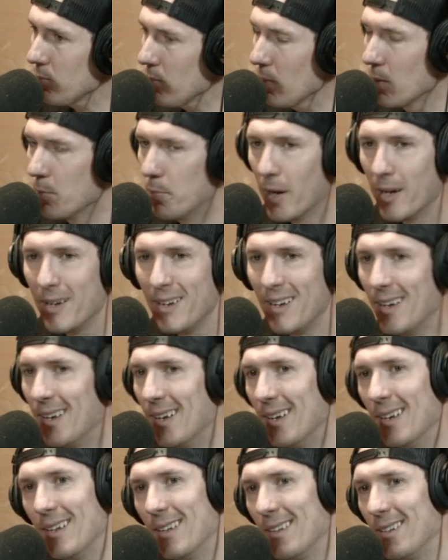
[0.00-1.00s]
But
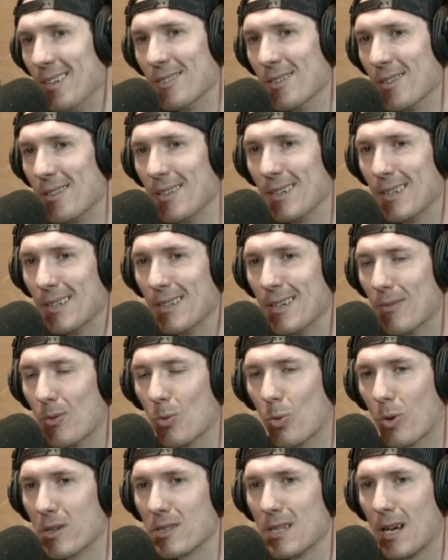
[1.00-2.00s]
here's the thing: it never
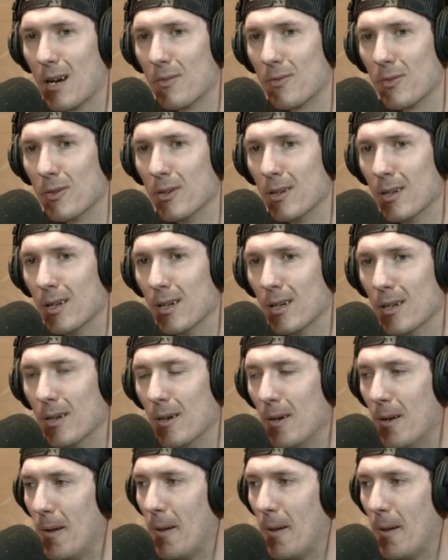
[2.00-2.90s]
works out for,